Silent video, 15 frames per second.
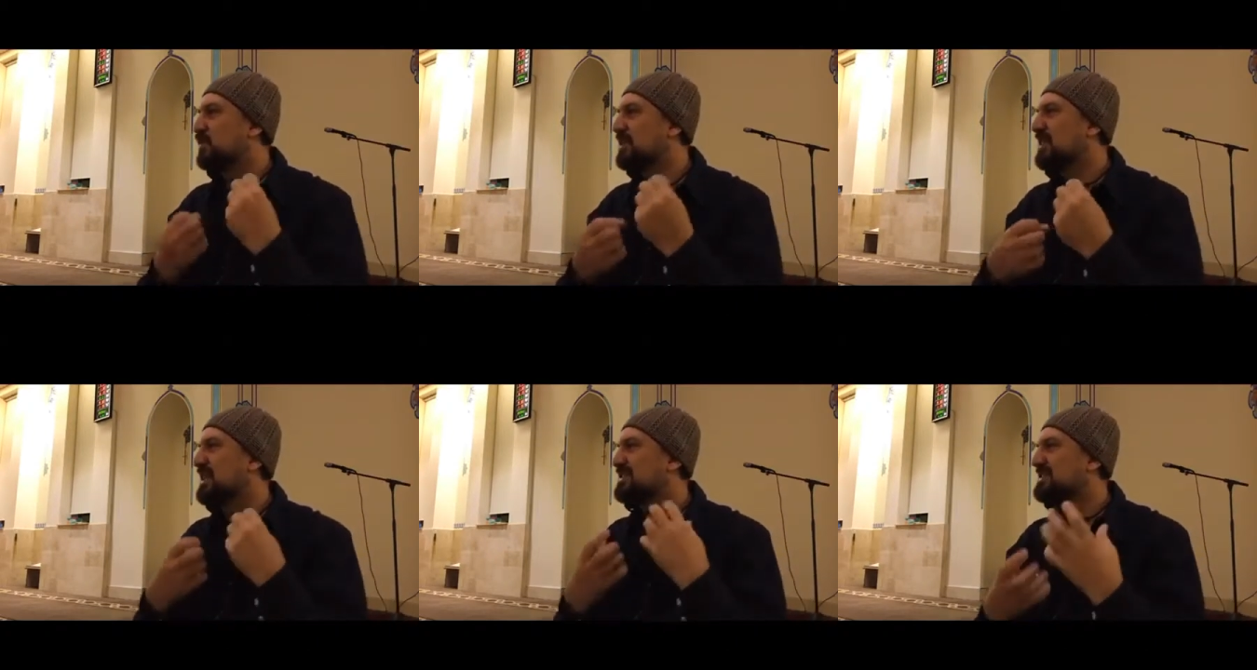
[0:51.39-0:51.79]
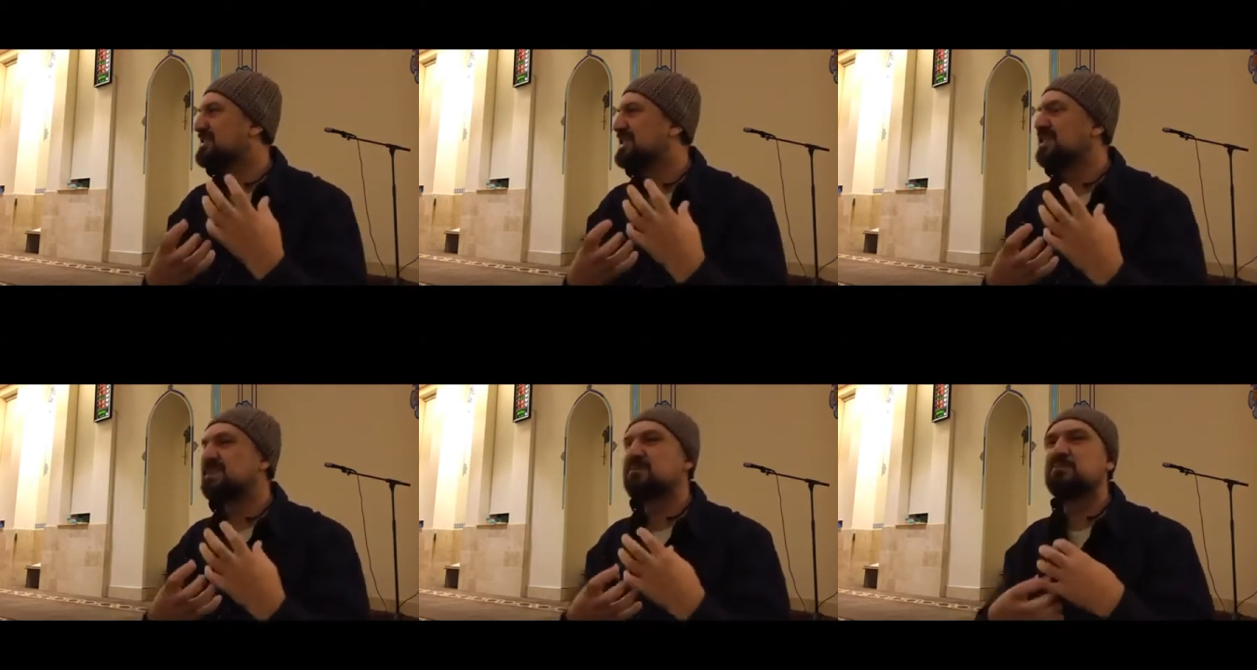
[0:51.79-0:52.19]
doing that
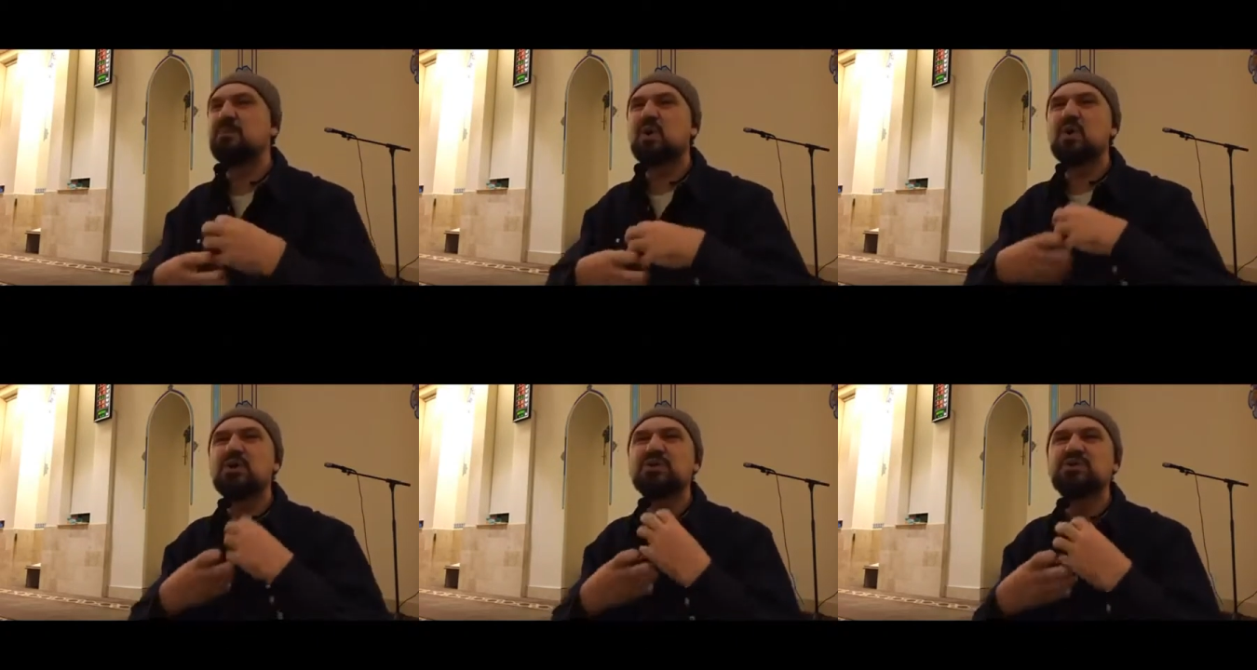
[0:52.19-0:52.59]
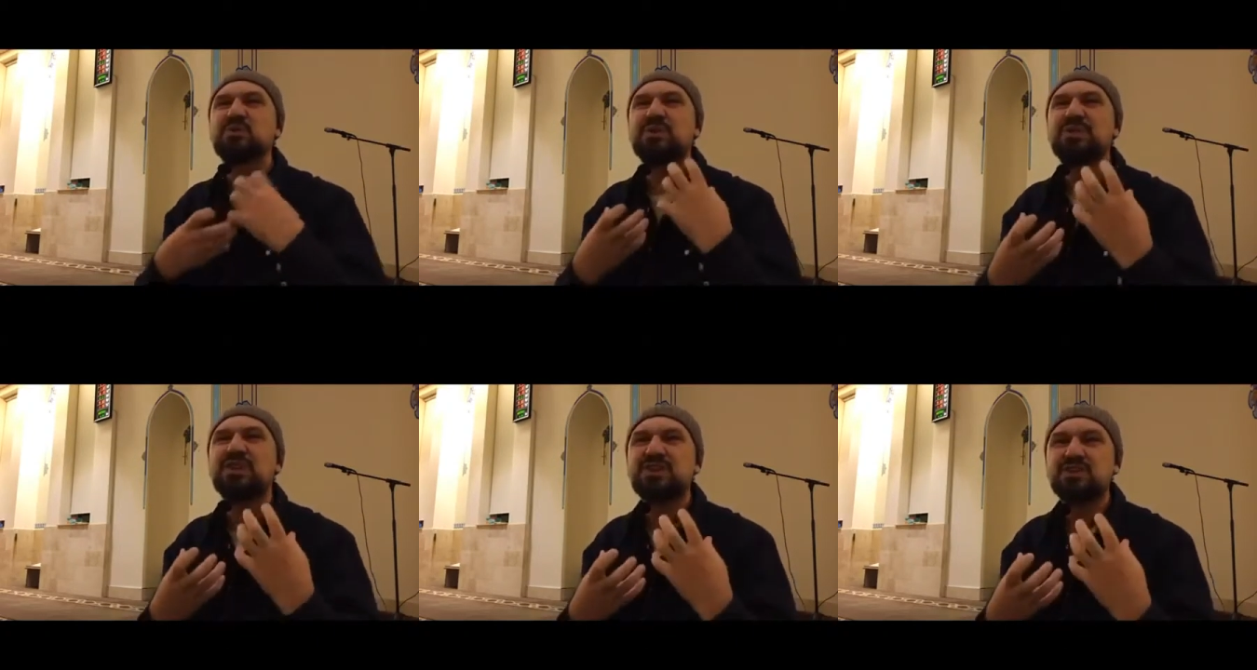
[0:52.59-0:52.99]
sin burns
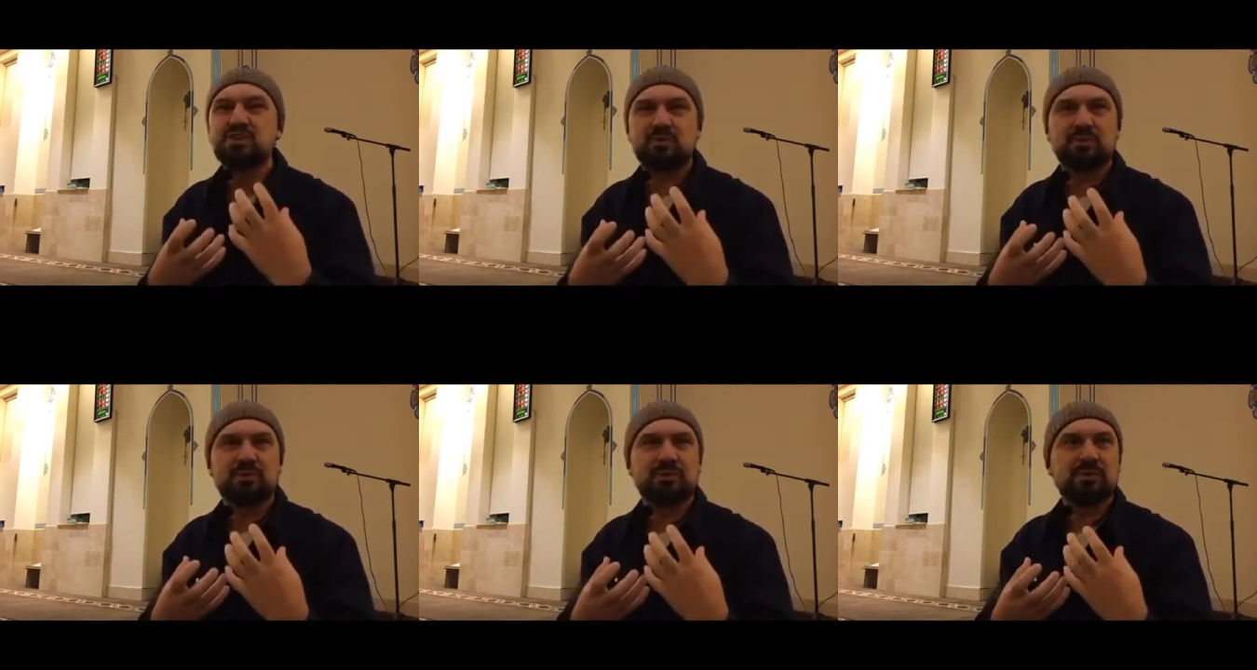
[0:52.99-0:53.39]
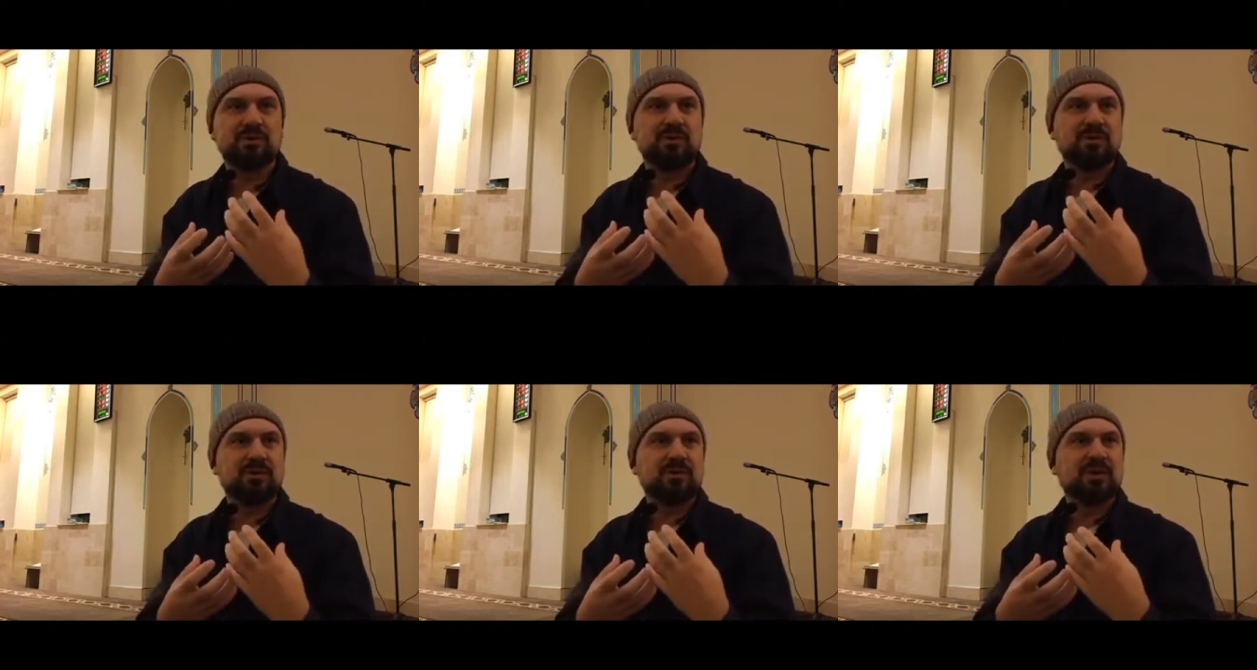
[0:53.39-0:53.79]
within
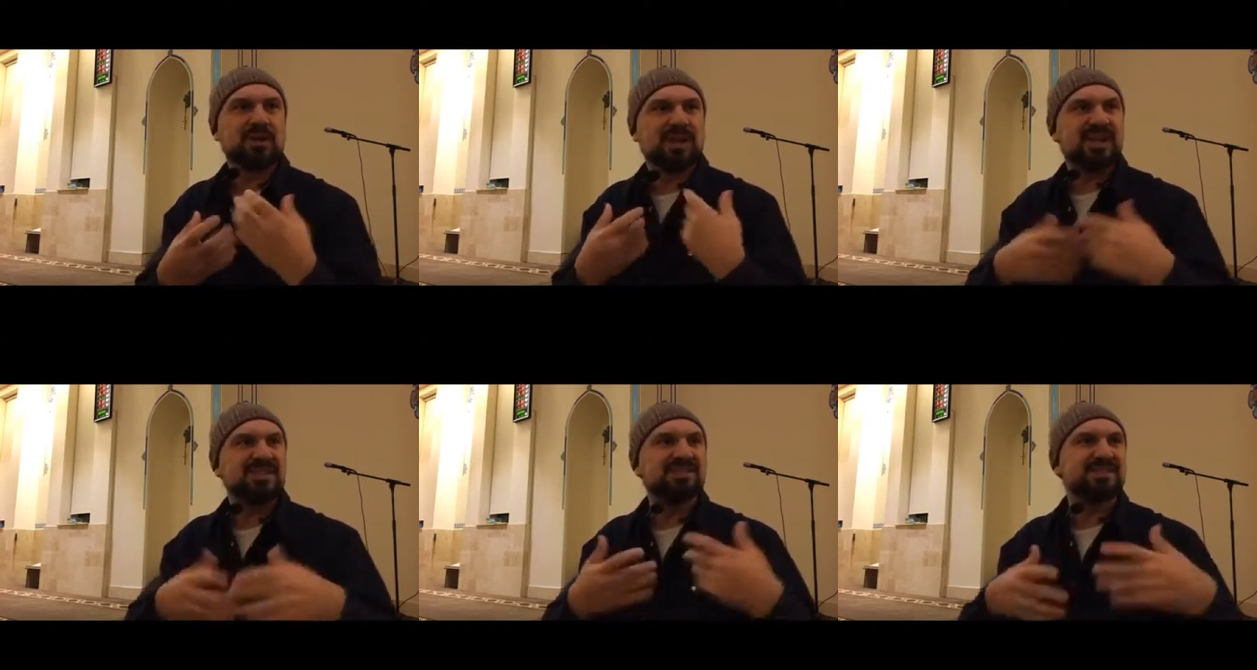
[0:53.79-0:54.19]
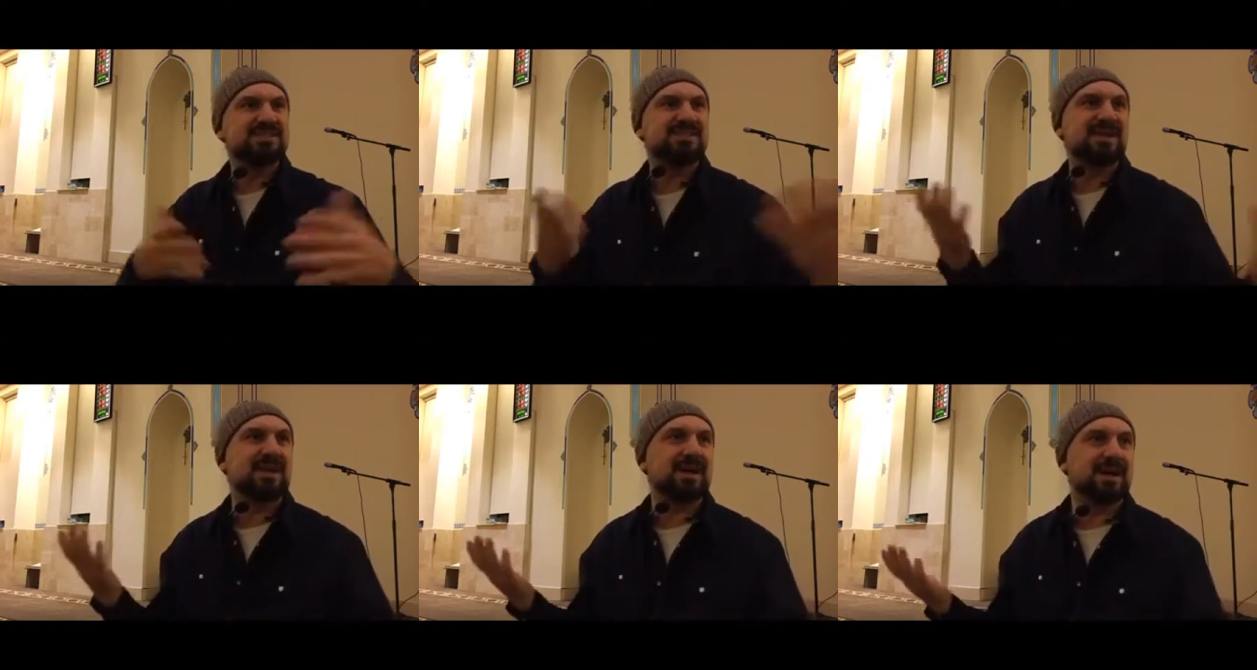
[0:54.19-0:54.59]
you,
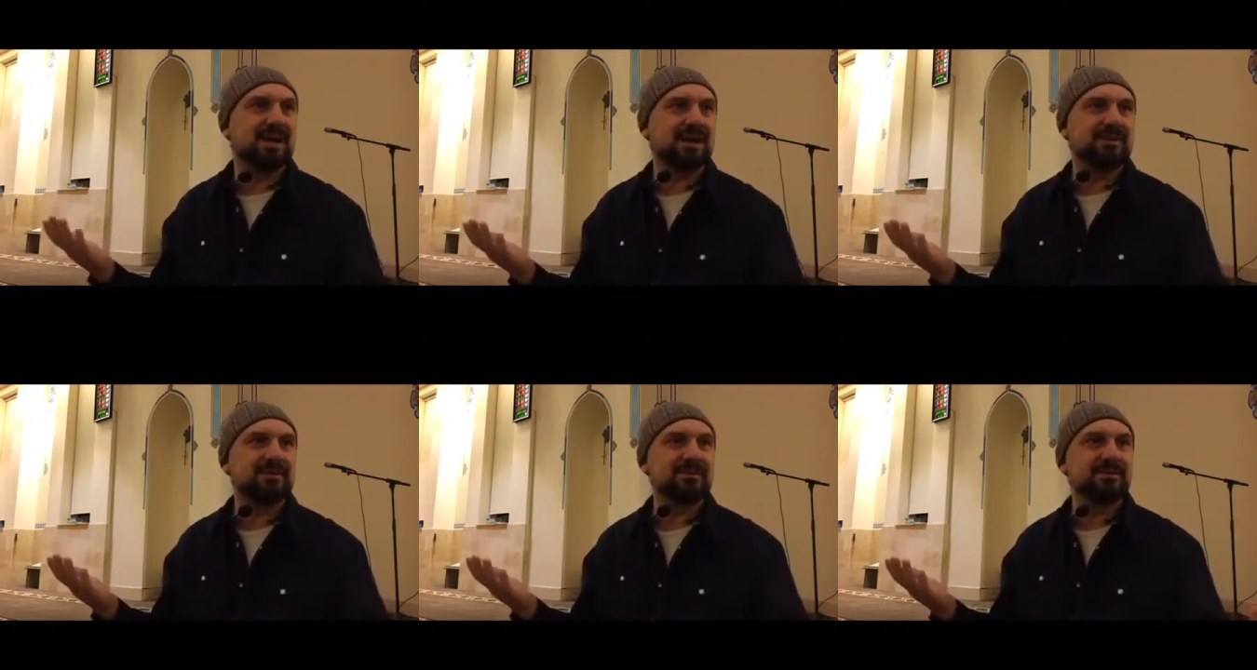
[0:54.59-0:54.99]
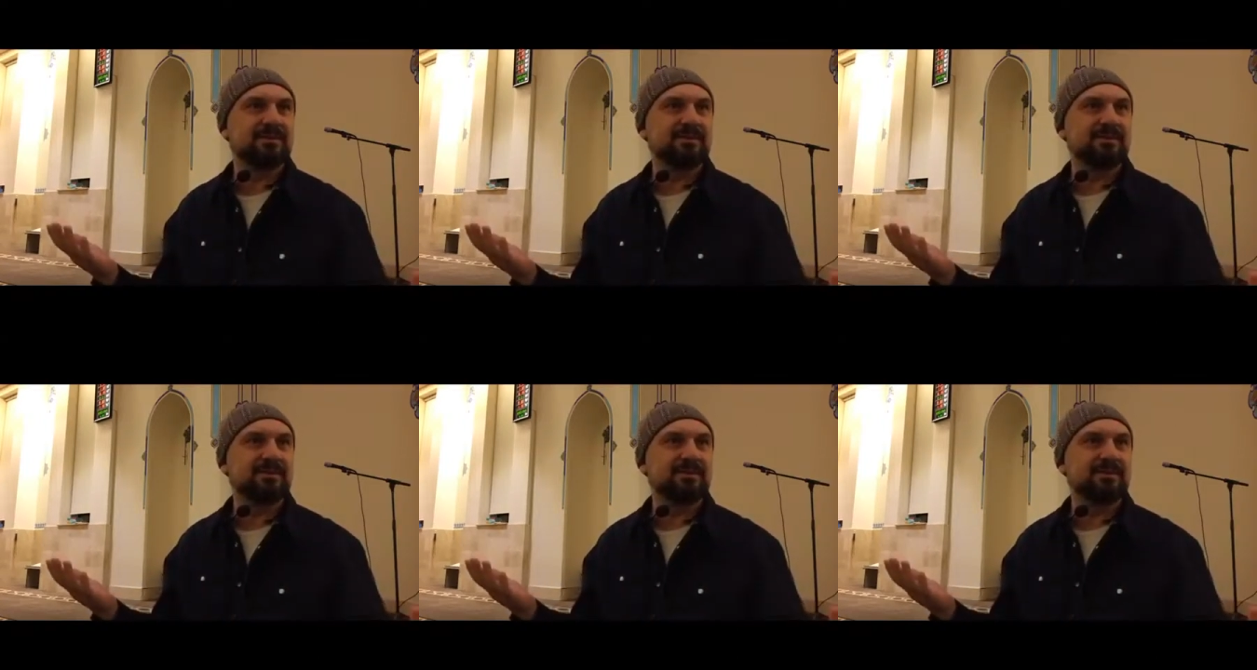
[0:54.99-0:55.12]
cleanses the heart.